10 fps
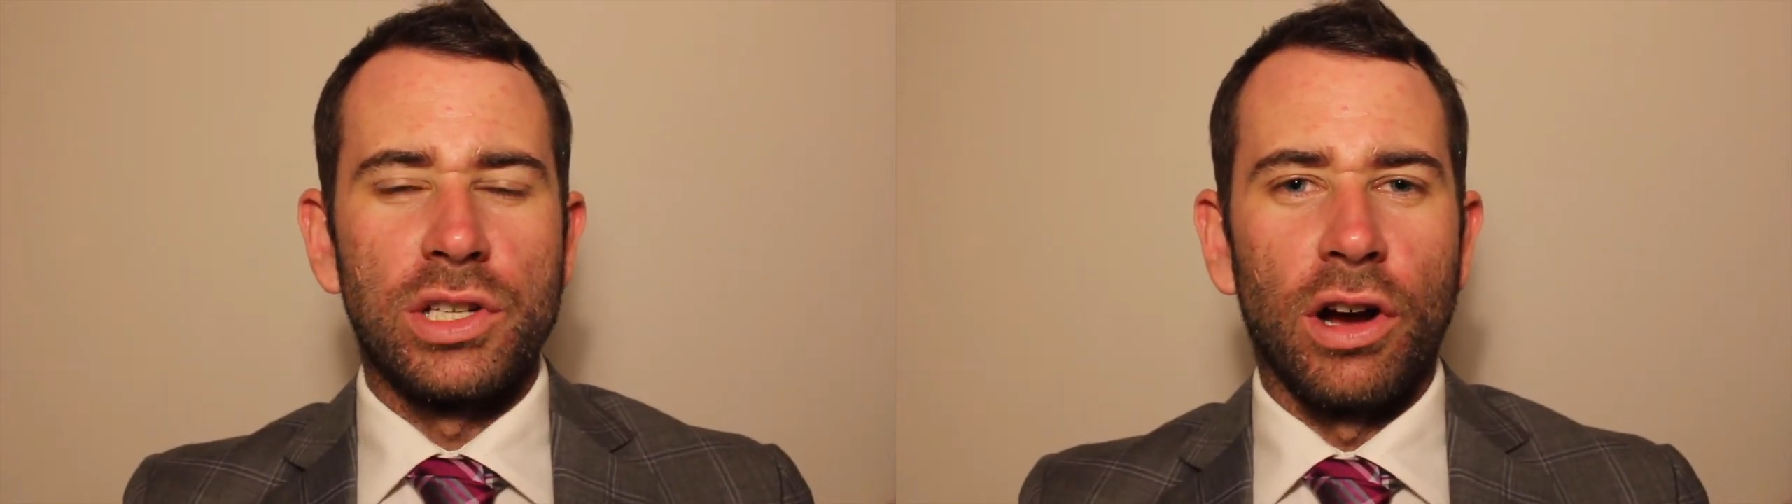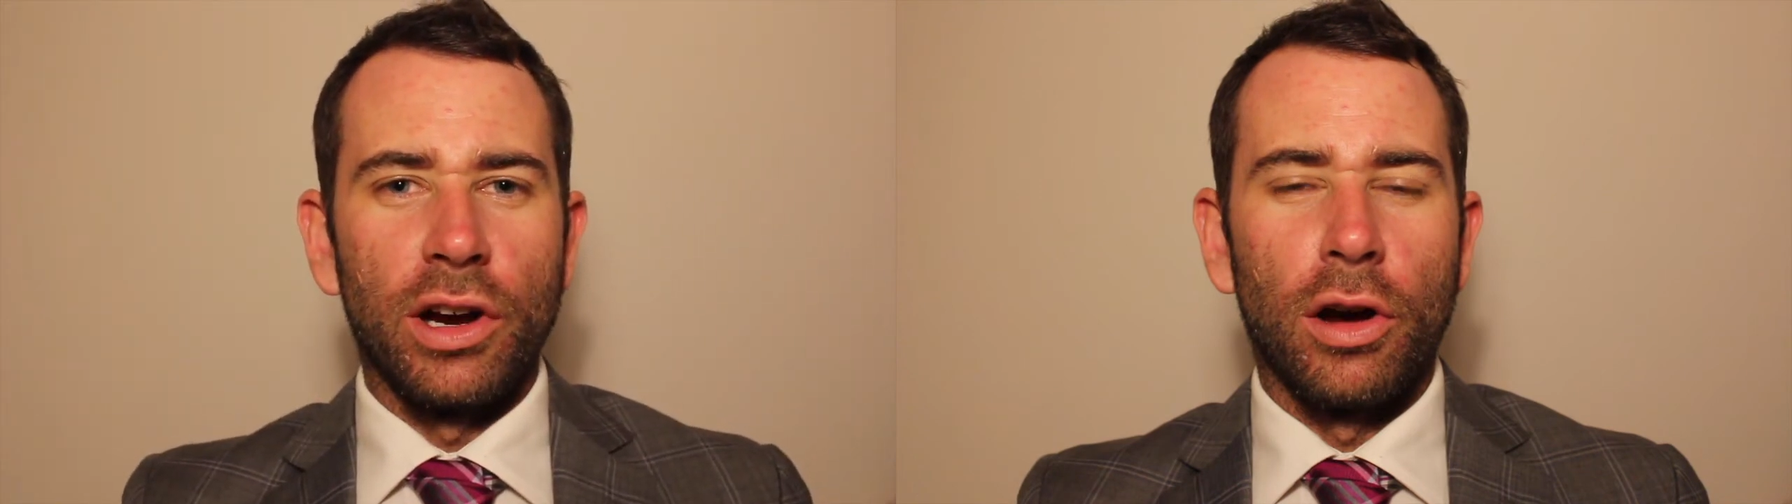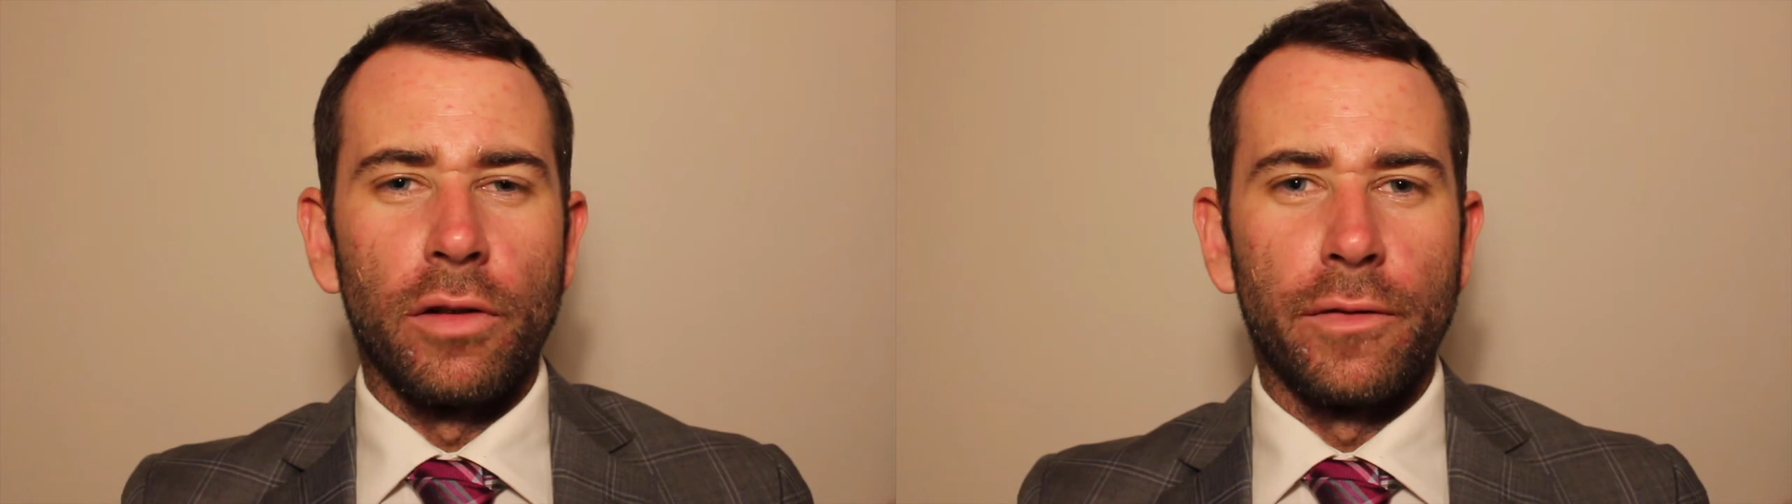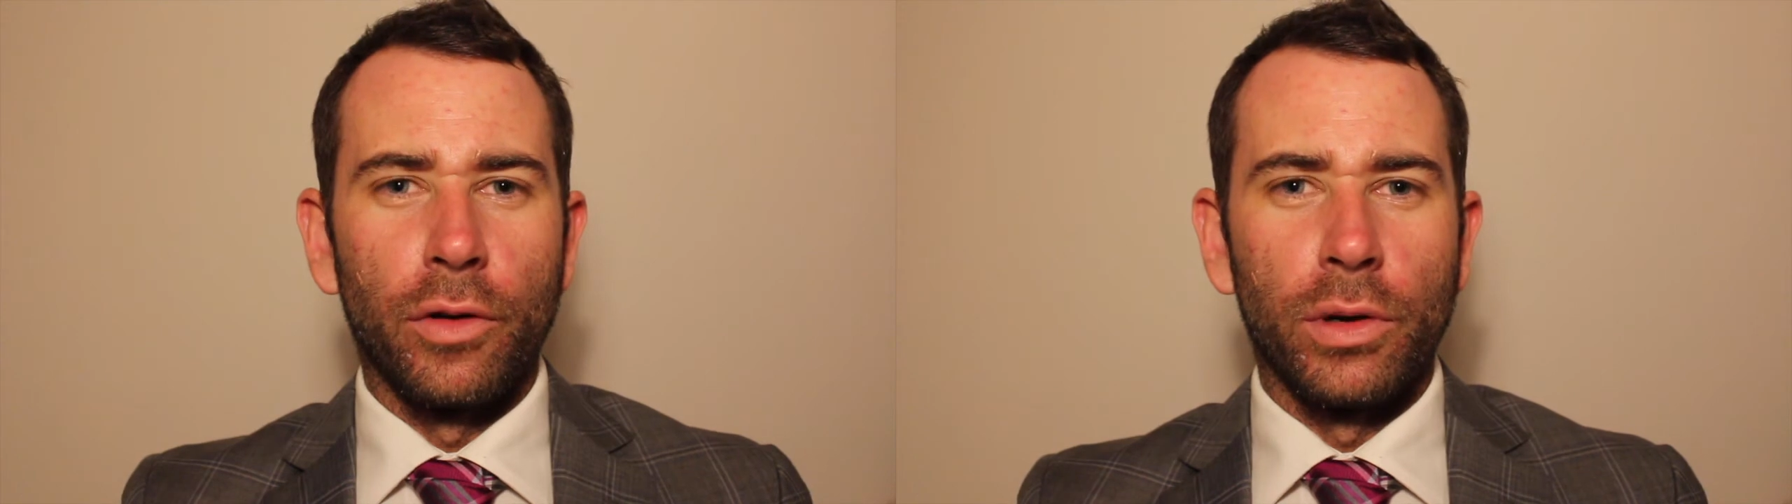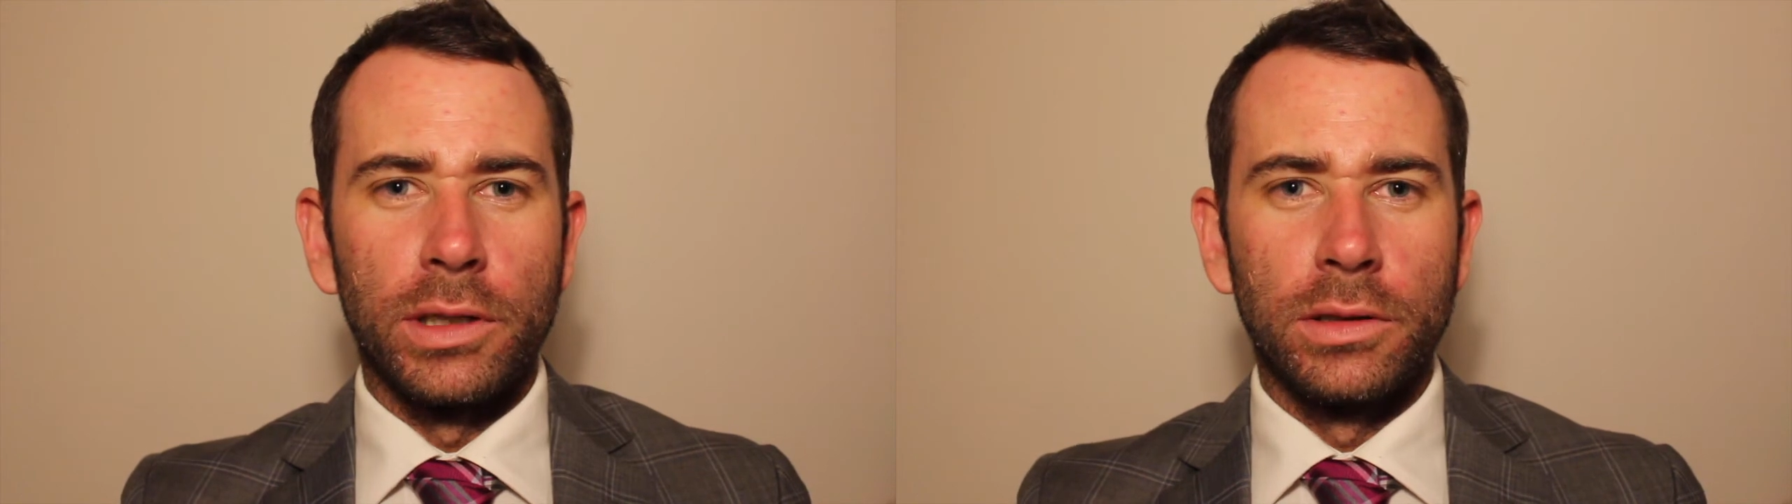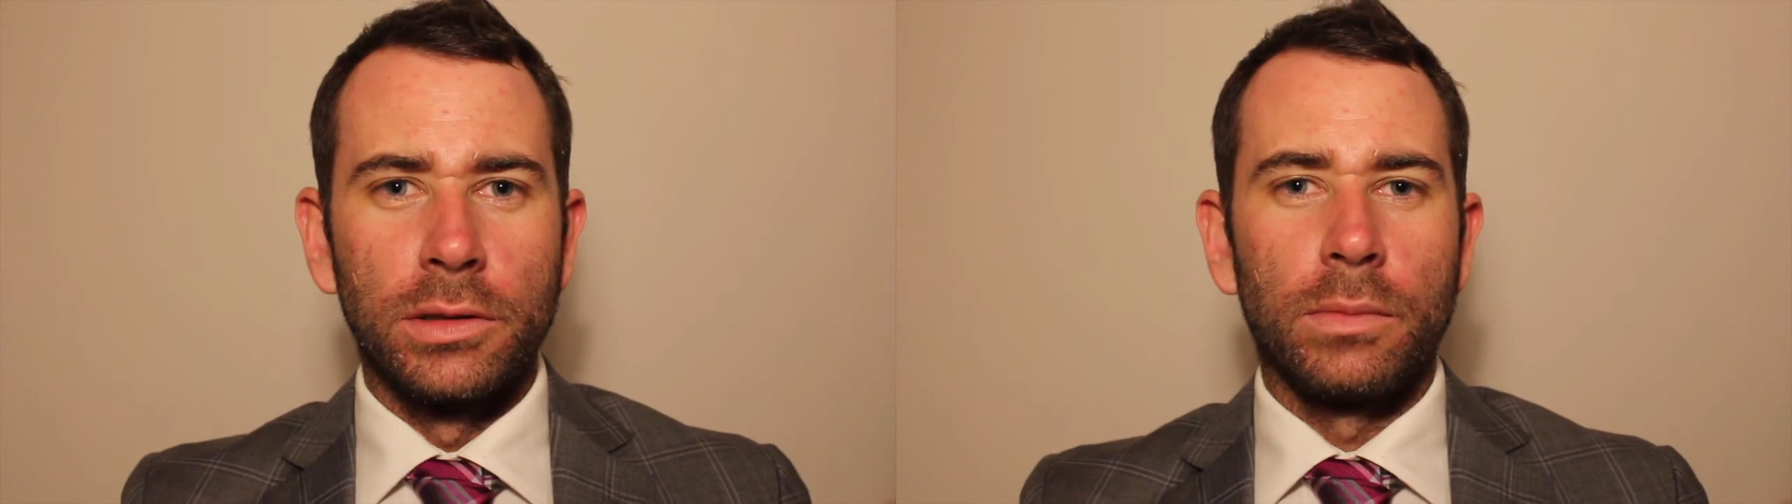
Sky going forward.